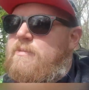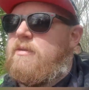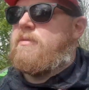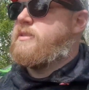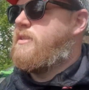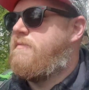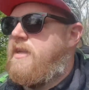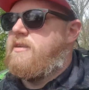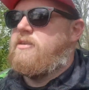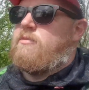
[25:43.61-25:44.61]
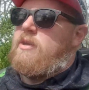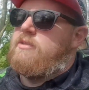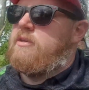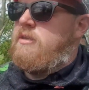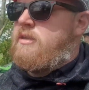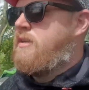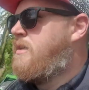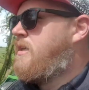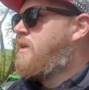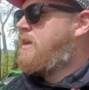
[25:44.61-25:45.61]
I get back to the van I'll know what I've done.
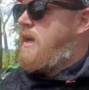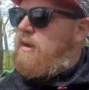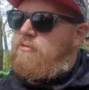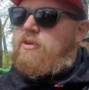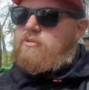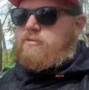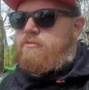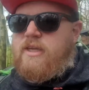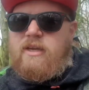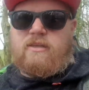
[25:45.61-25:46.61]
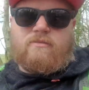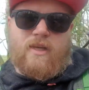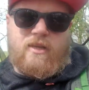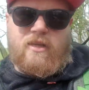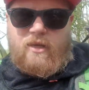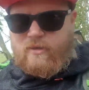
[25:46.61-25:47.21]
I would have thought it was around 10k,